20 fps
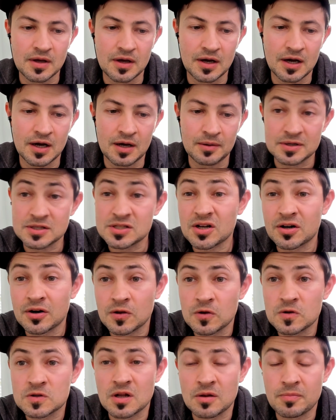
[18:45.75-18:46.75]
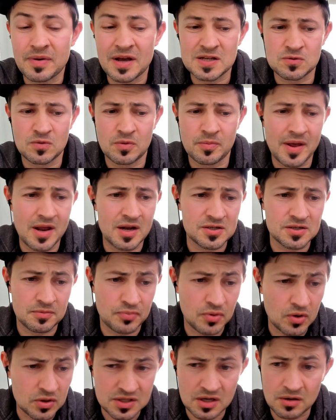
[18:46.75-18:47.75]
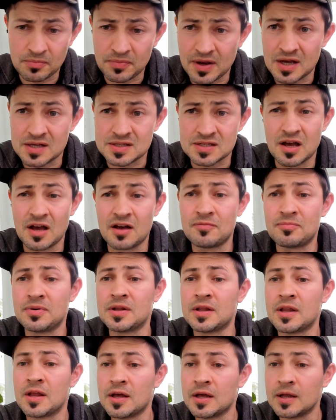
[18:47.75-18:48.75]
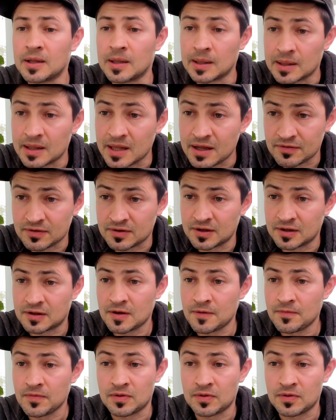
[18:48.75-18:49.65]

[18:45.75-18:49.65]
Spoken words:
I started using the password manager, Proton Pass. I've been loving it.